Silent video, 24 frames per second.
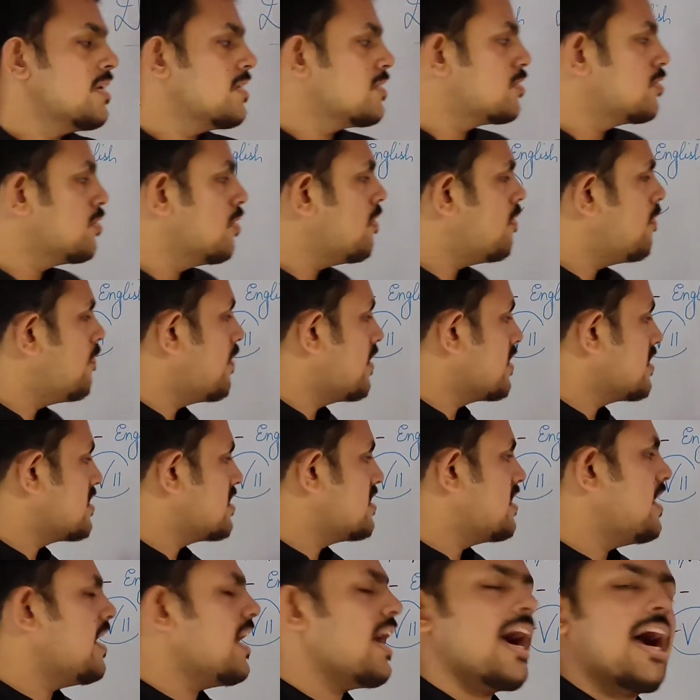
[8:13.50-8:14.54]
So
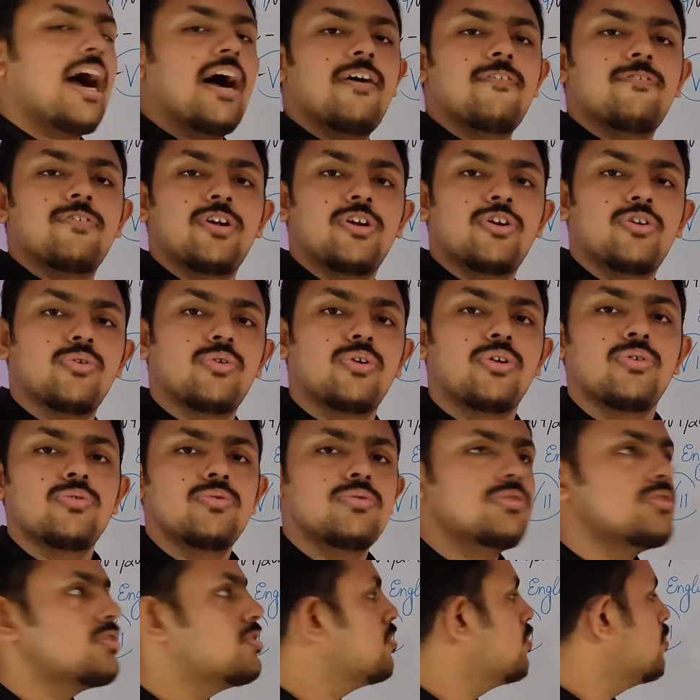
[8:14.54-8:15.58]
firstly, I have
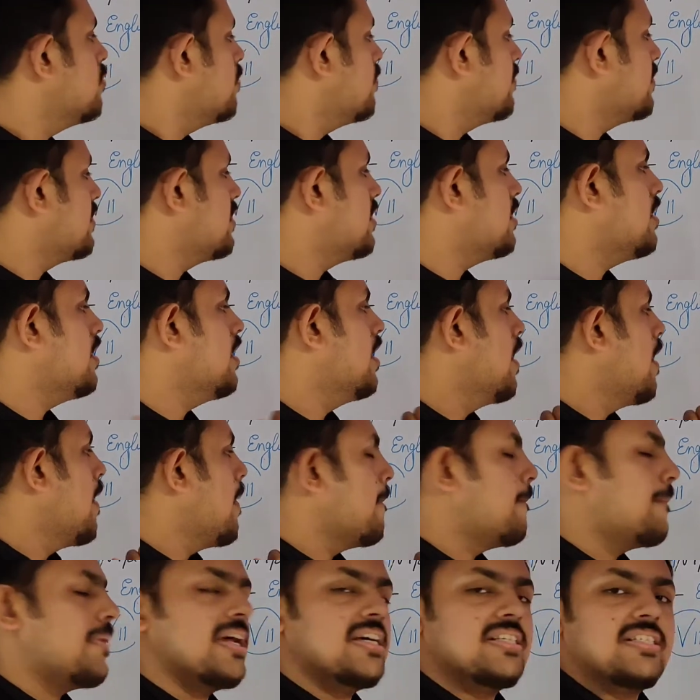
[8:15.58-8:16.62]
introduced you with the
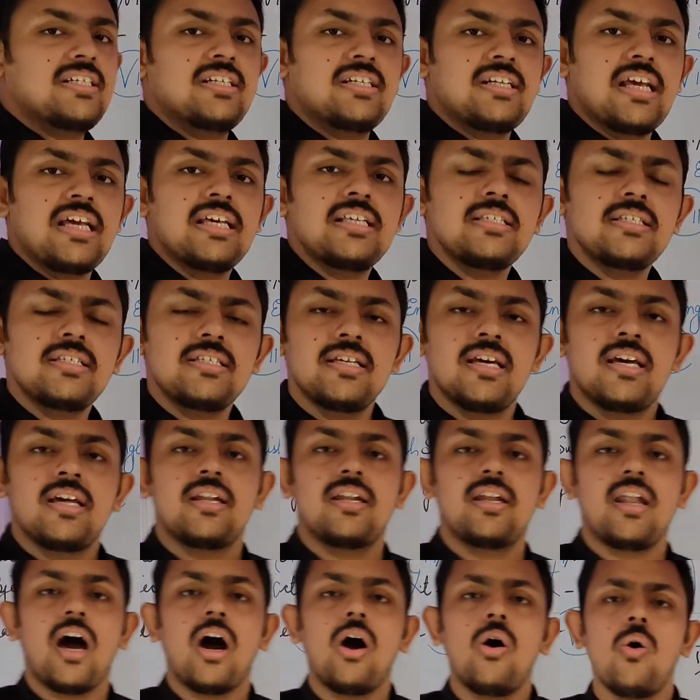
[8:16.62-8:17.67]
present tense.
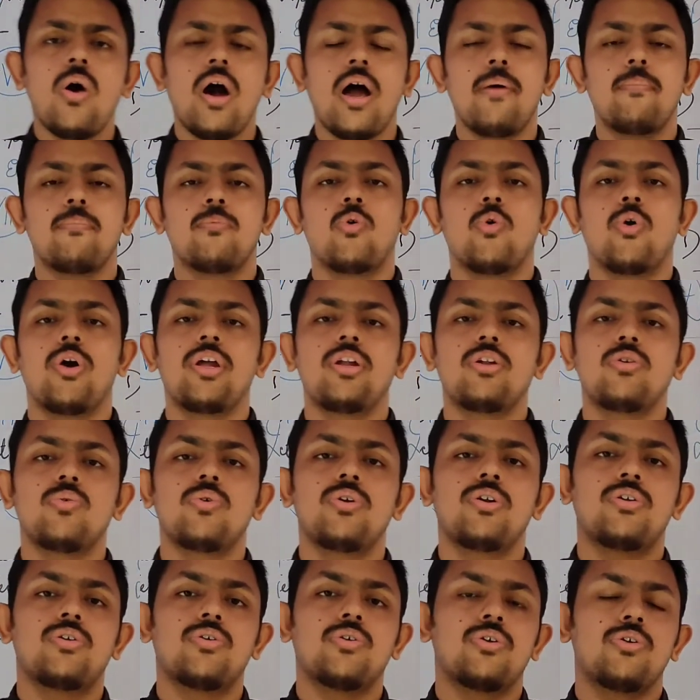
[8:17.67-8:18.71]
Now I am going to
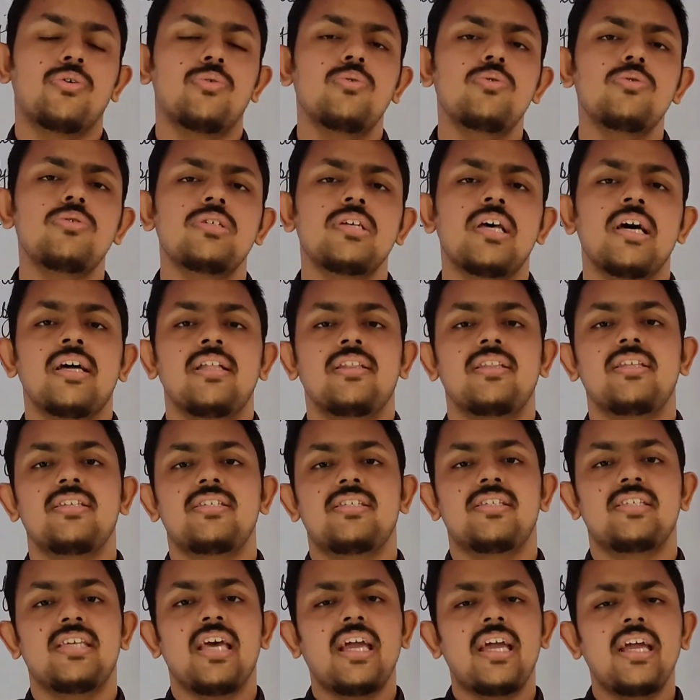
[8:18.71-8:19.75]
introduce the
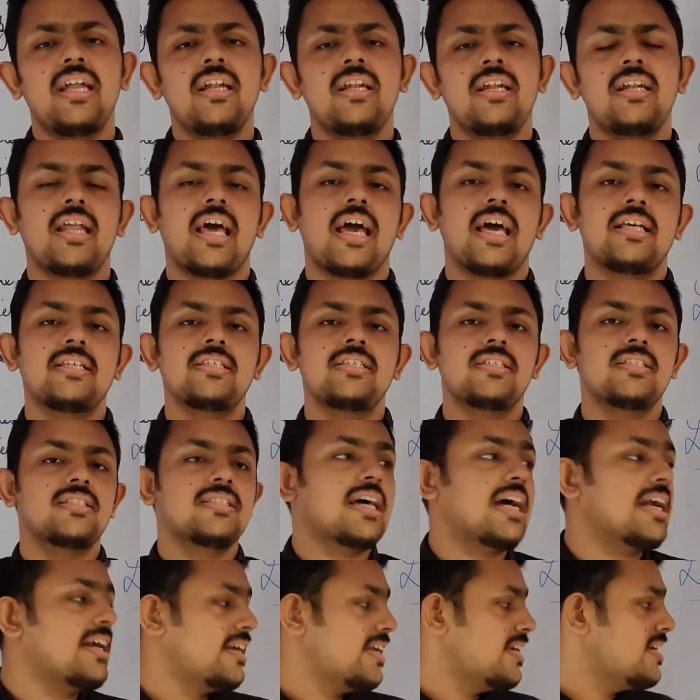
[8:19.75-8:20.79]
second tense,
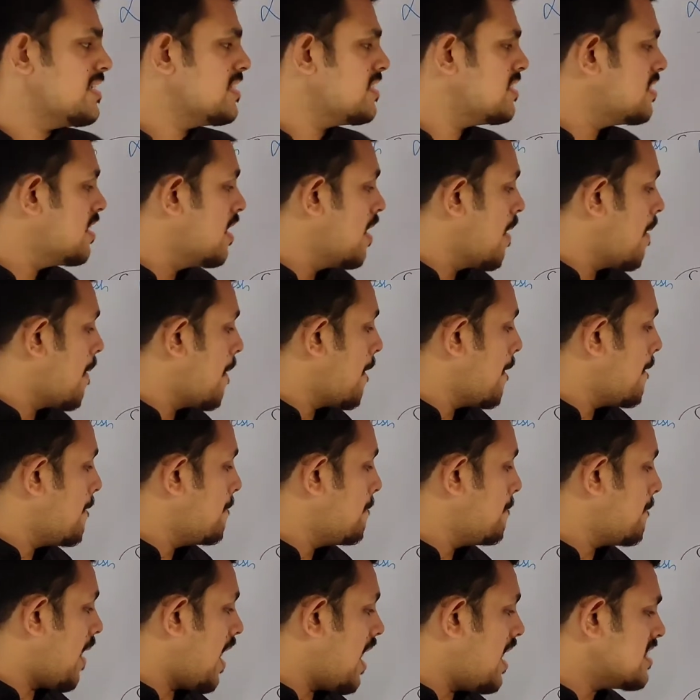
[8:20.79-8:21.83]
that is
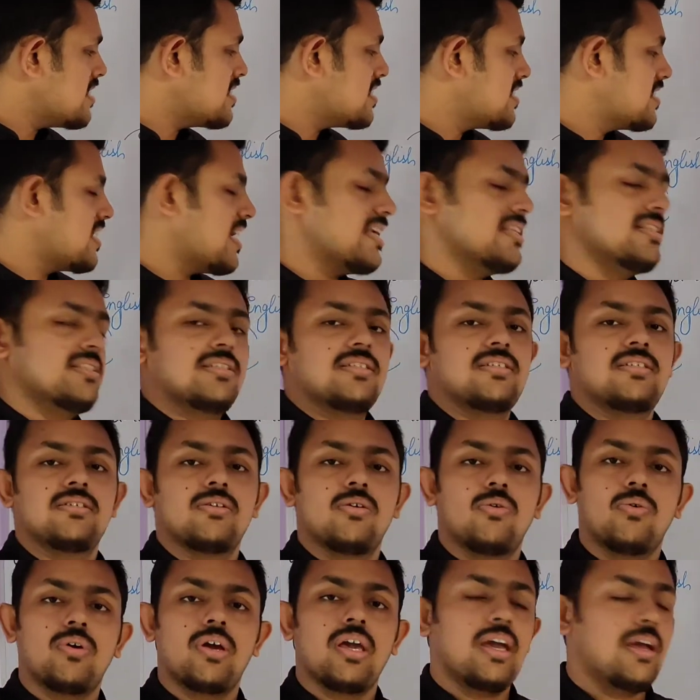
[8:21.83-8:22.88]
past
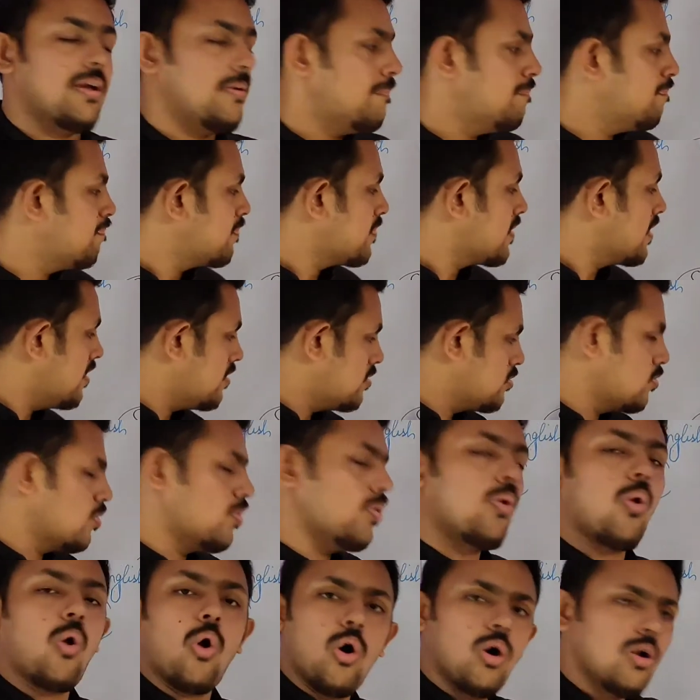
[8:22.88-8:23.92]
tense. Okay,
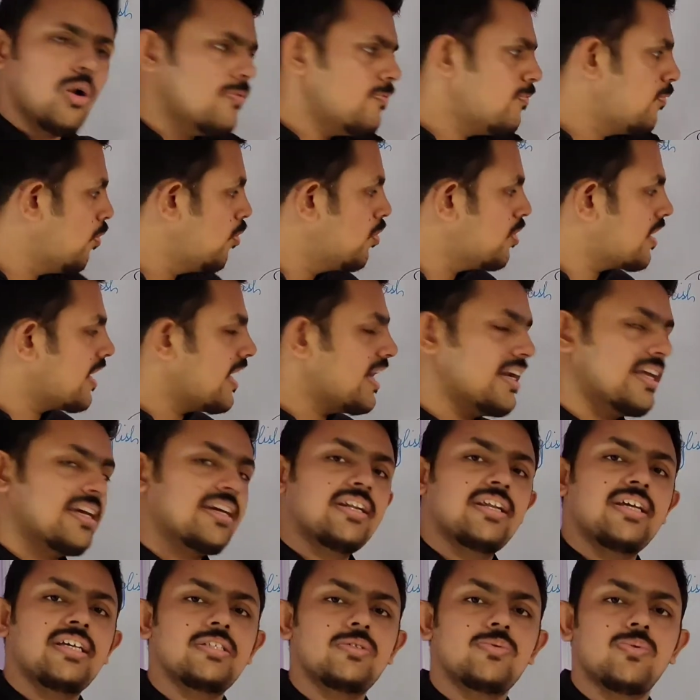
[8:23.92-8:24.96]
so all four
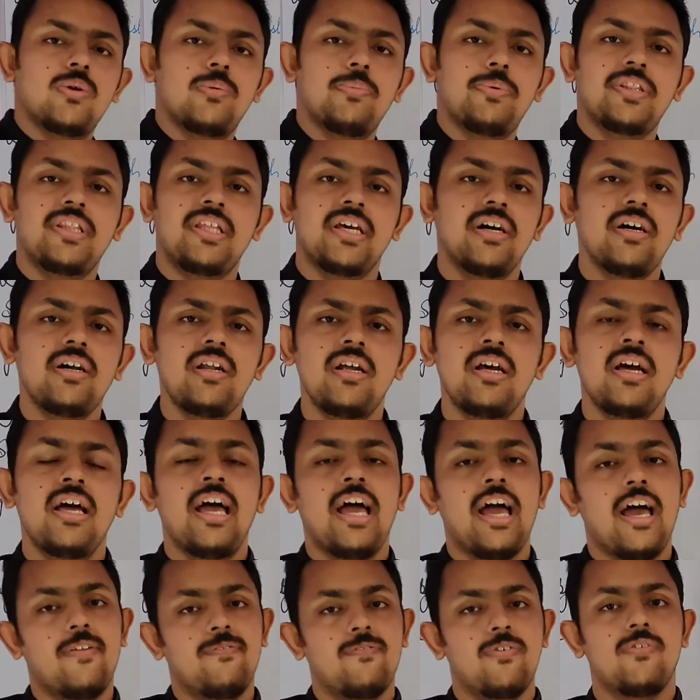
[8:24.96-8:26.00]
categories will be there
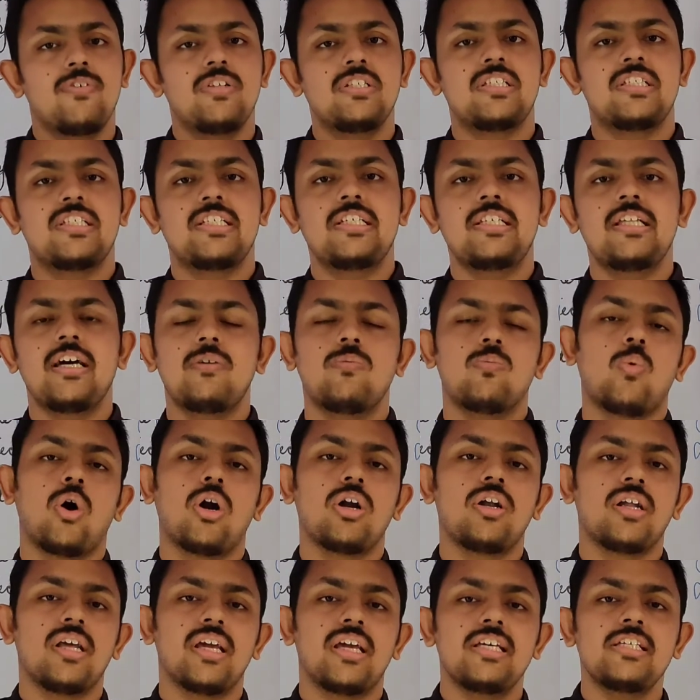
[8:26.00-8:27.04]
and we will see that
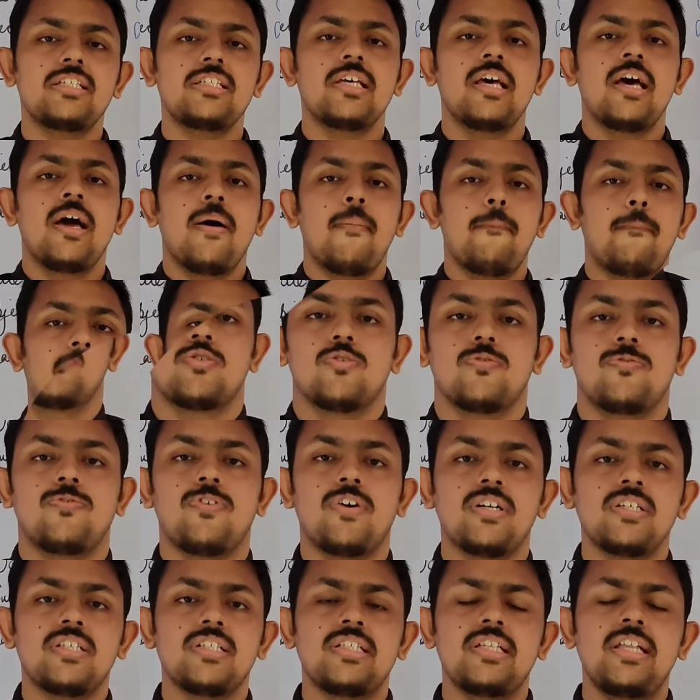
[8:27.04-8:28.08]
what is past.
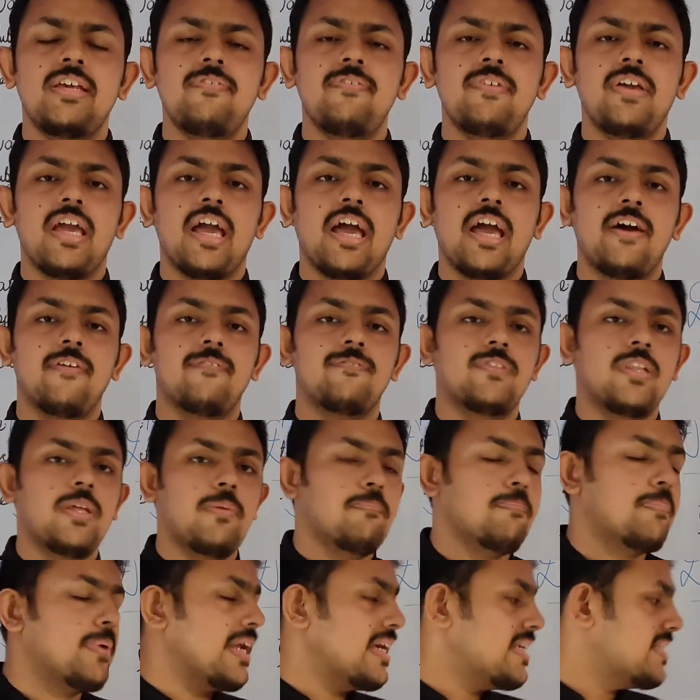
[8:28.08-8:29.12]
Firstly, we have the
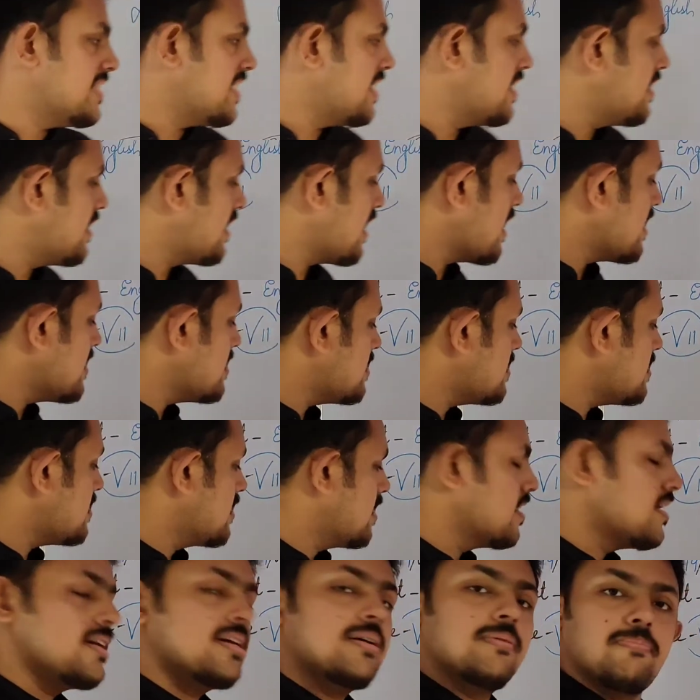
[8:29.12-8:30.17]
present tense,
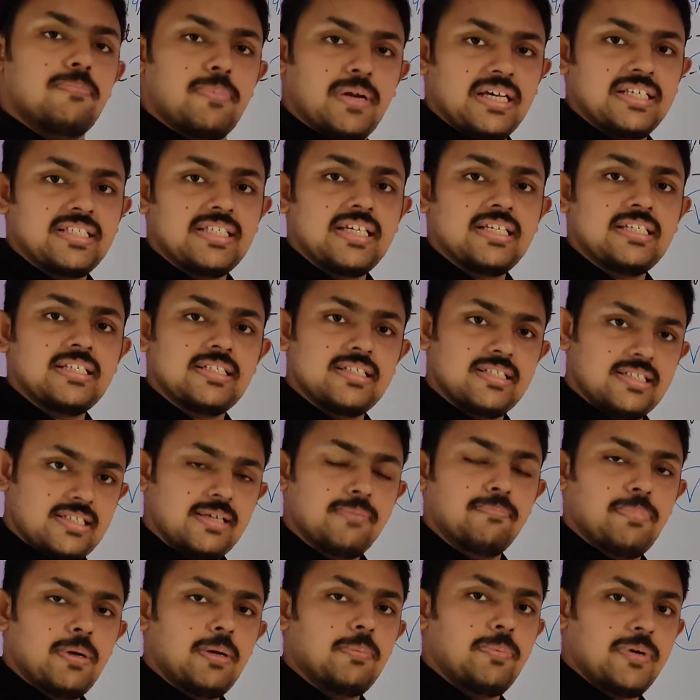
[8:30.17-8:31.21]

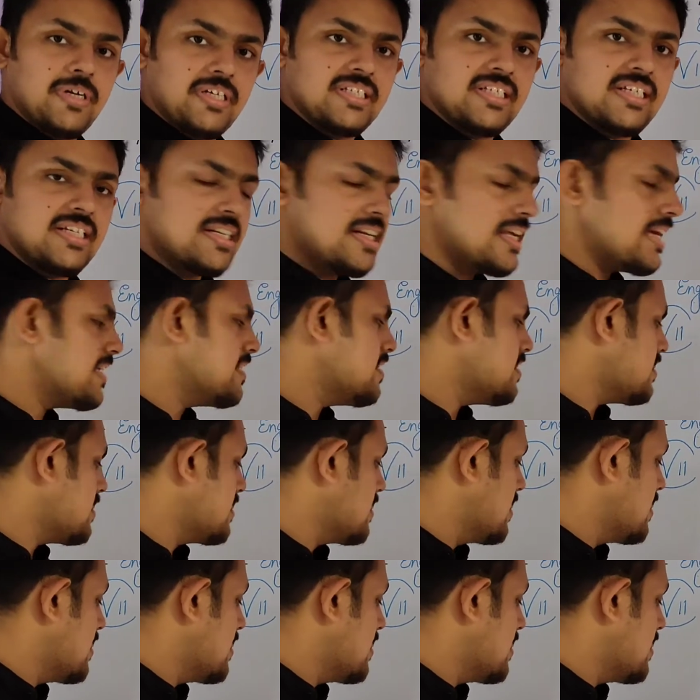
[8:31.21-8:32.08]
simple present tense.